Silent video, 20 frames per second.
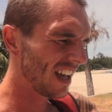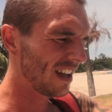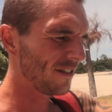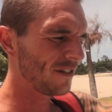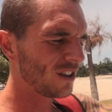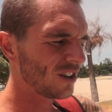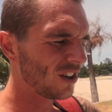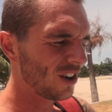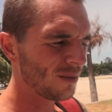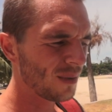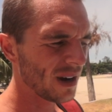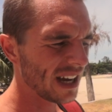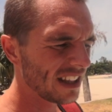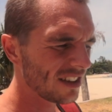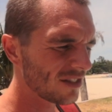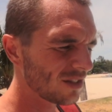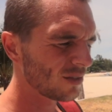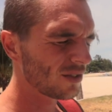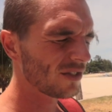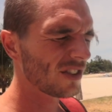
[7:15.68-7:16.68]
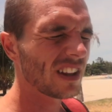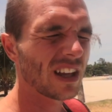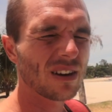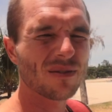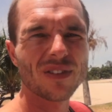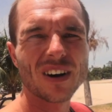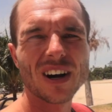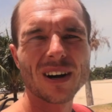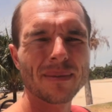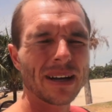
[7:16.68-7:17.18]
if you're not aware, there's also the
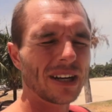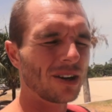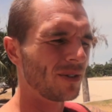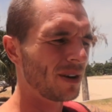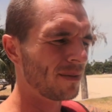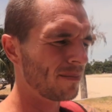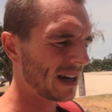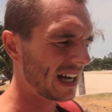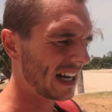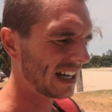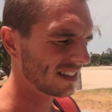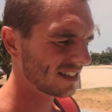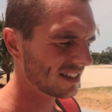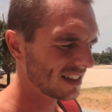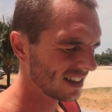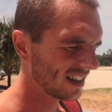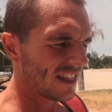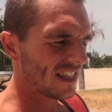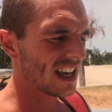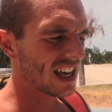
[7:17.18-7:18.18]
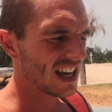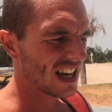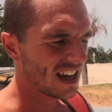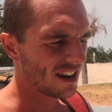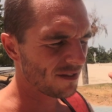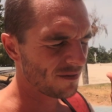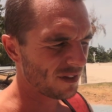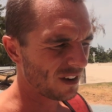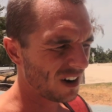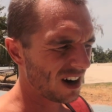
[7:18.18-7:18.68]
environmental impact. The
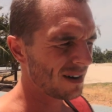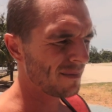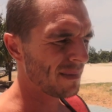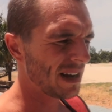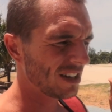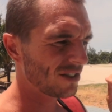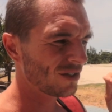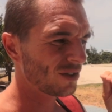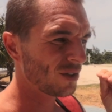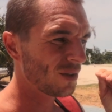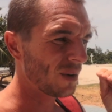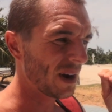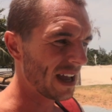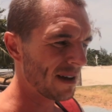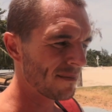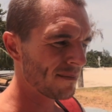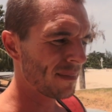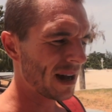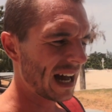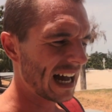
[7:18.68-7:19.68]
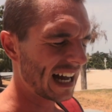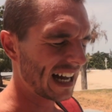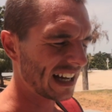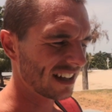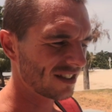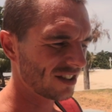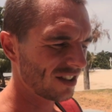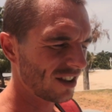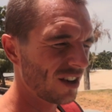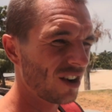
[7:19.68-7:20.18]
environmental
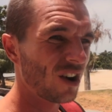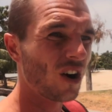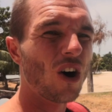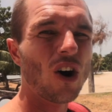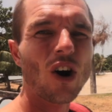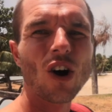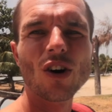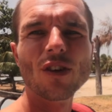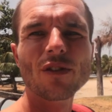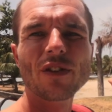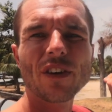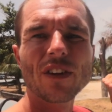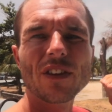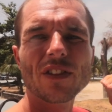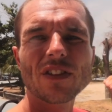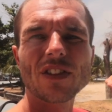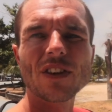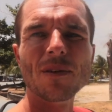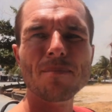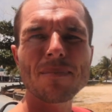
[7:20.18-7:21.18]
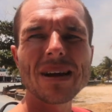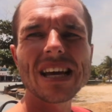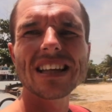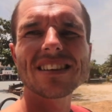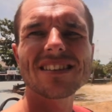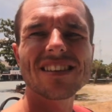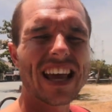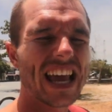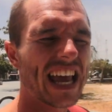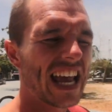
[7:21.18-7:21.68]
impact of the
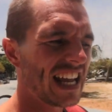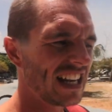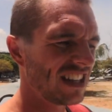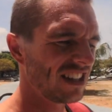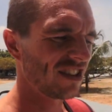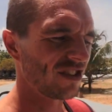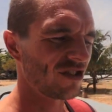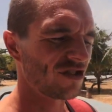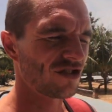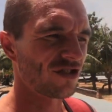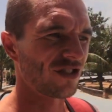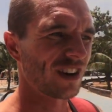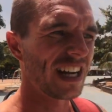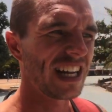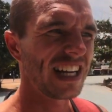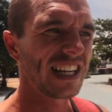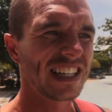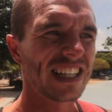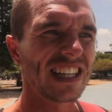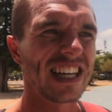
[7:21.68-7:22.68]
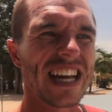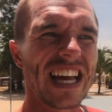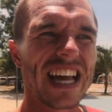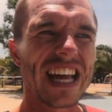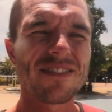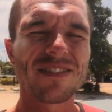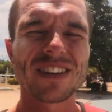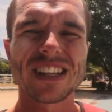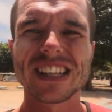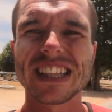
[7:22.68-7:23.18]
meat industry,
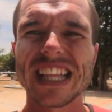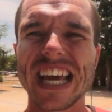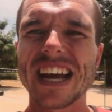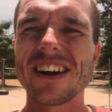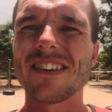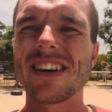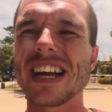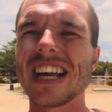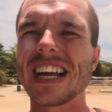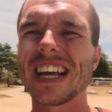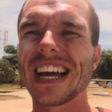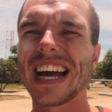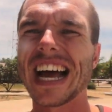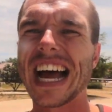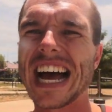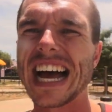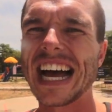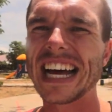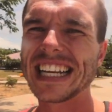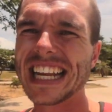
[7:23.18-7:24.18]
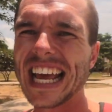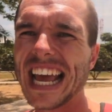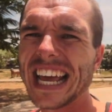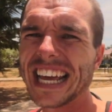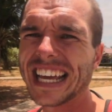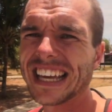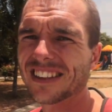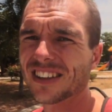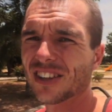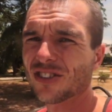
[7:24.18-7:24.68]
even the dairy and
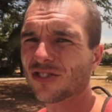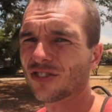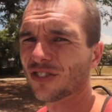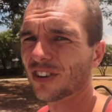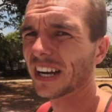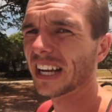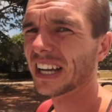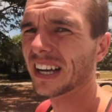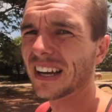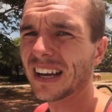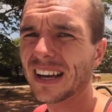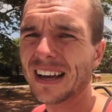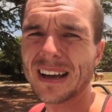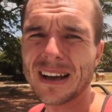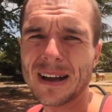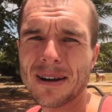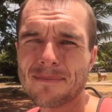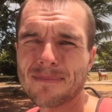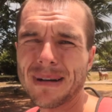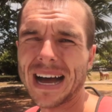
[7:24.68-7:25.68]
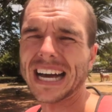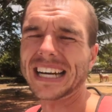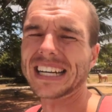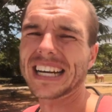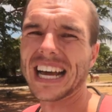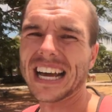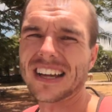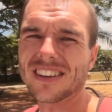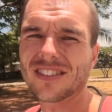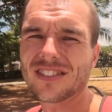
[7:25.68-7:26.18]
egg industry, man,
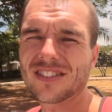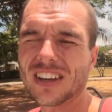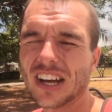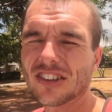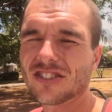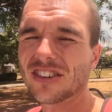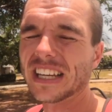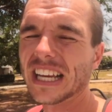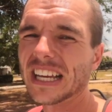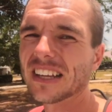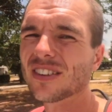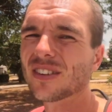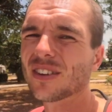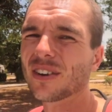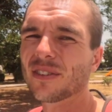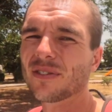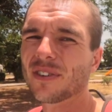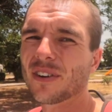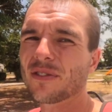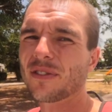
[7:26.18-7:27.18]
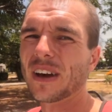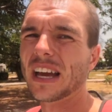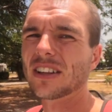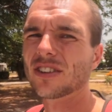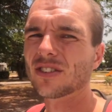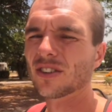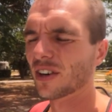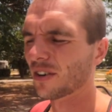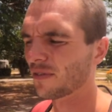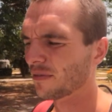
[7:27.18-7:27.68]
it has such a negative
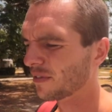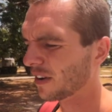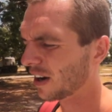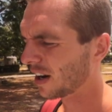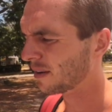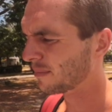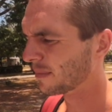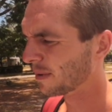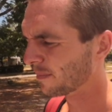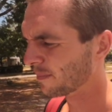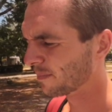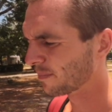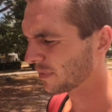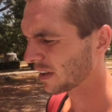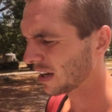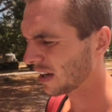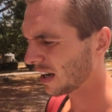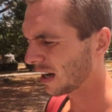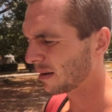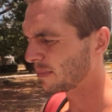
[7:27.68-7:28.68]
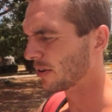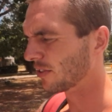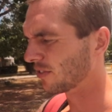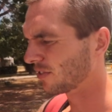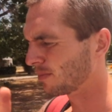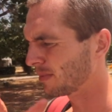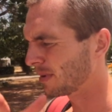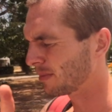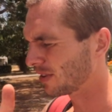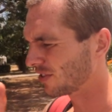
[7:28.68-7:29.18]
effect on our environment. I put
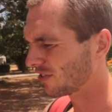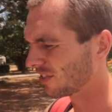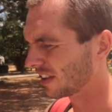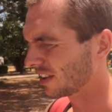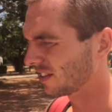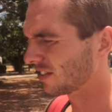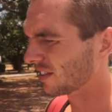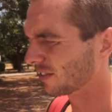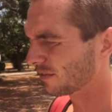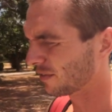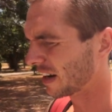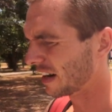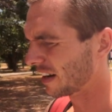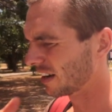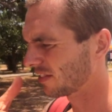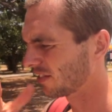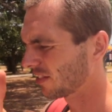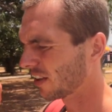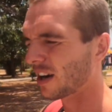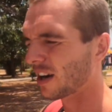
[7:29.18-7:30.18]
some images various